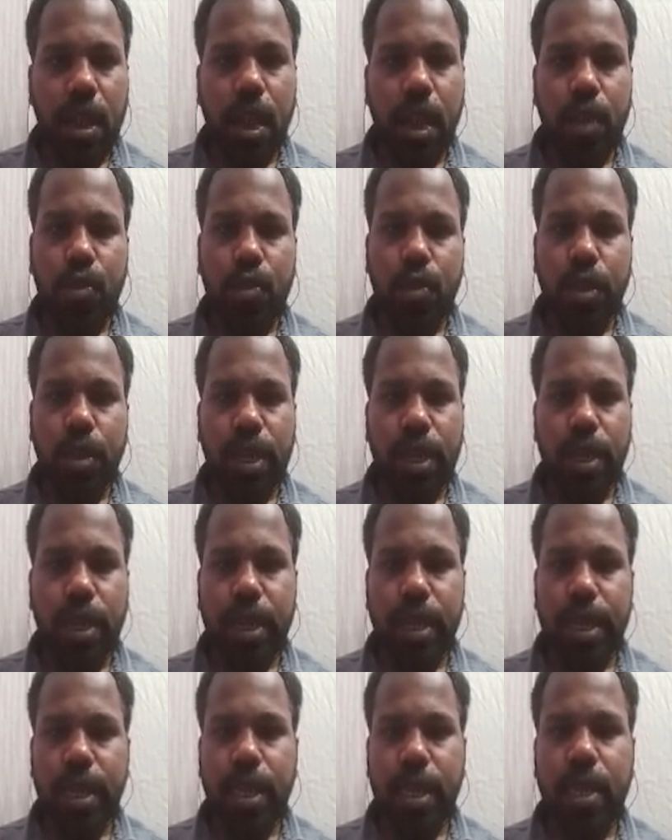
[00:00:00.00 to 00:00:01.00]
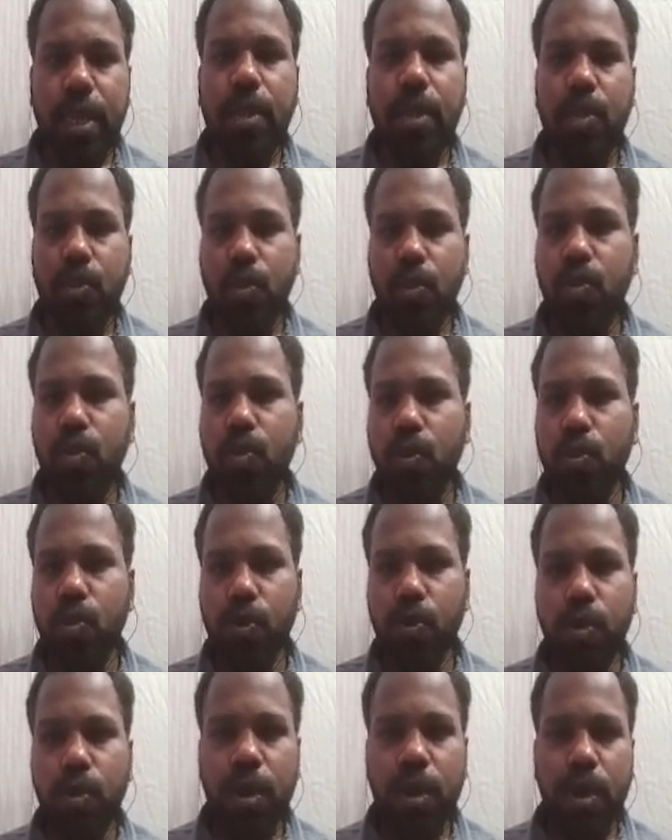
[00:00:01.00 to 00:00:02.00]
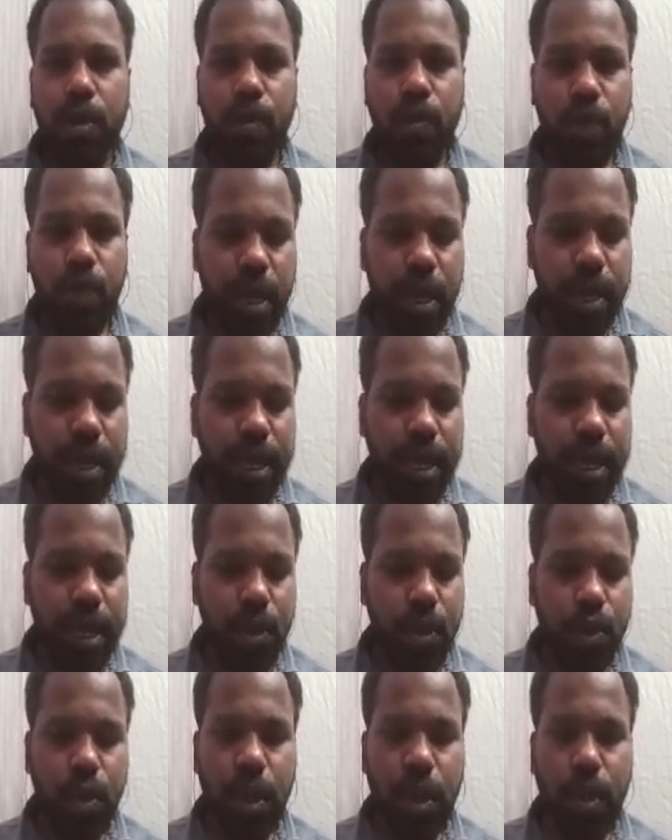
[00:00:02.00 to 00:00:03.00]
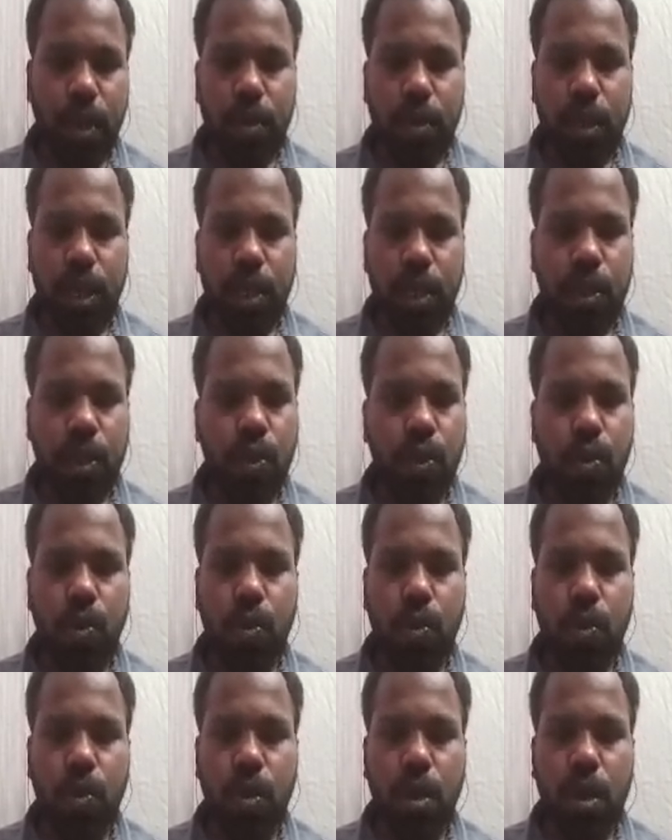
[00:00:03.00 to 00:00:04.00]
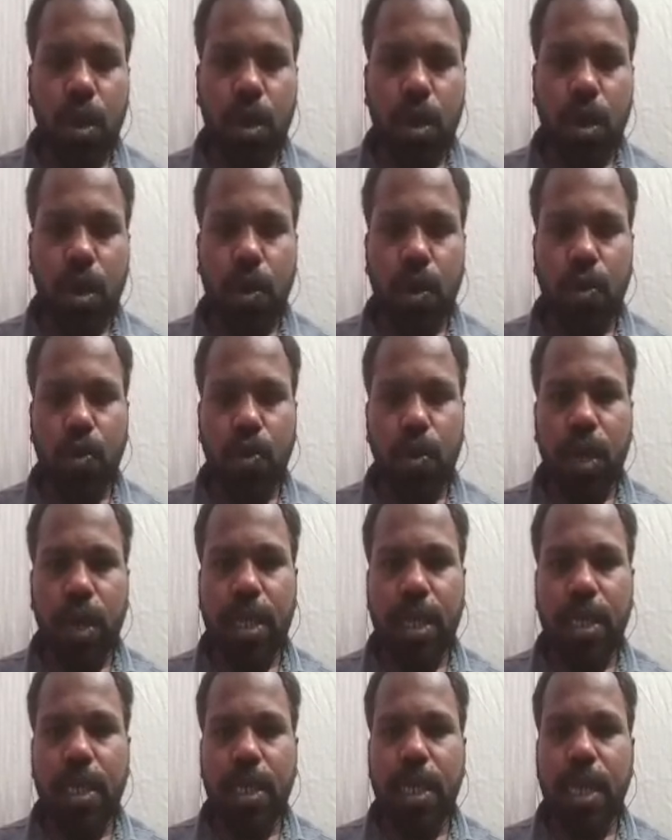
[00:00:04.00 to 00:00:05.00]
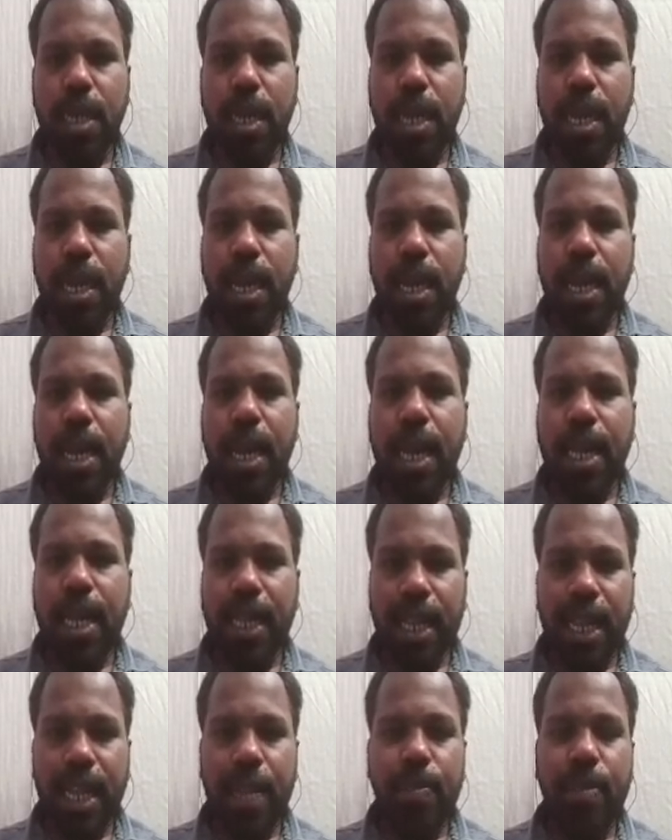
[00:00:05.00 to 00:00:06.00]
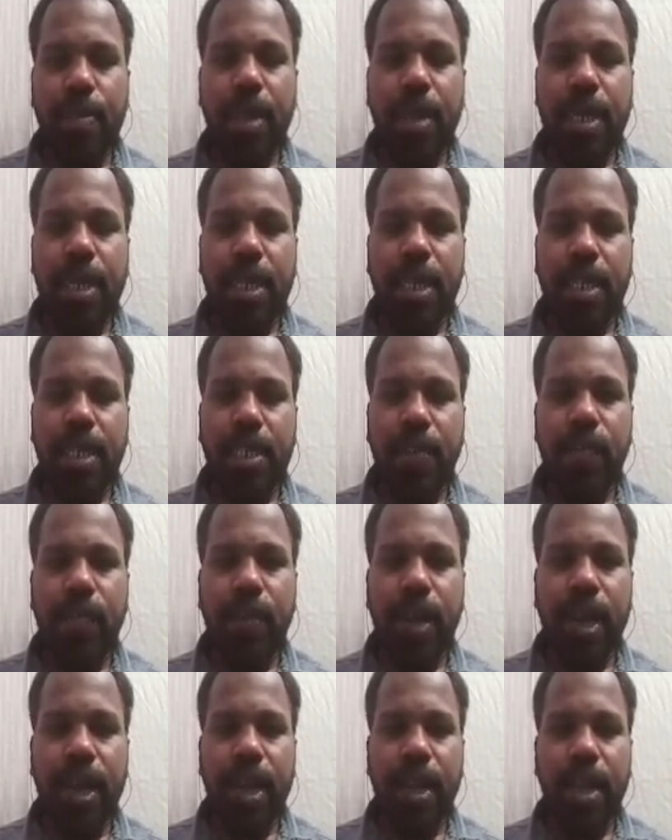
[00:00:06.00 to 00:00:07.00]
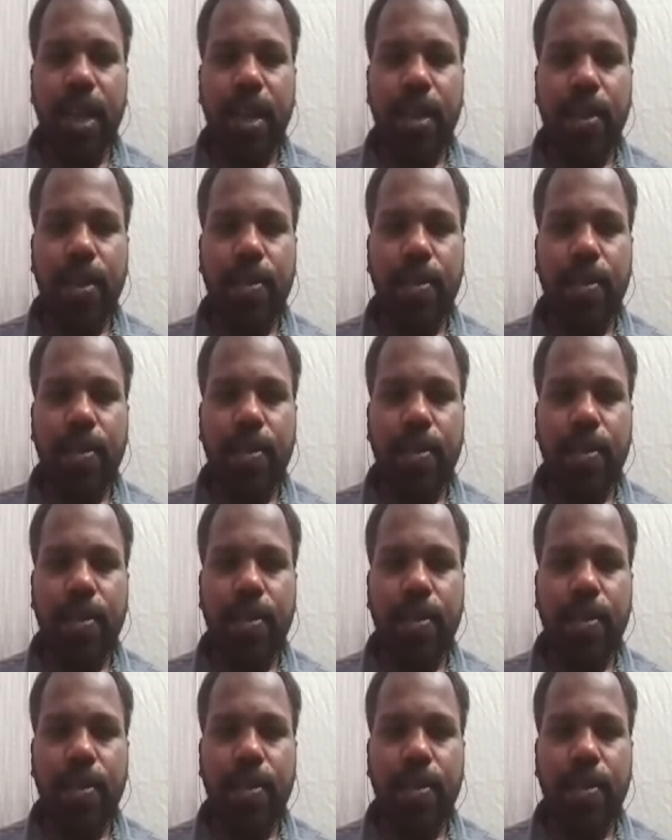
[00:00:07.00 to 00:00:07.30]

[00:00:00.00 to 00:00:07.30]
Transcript: Anukunda, right? We are running through Anukunda. So Control S, and let me create a file.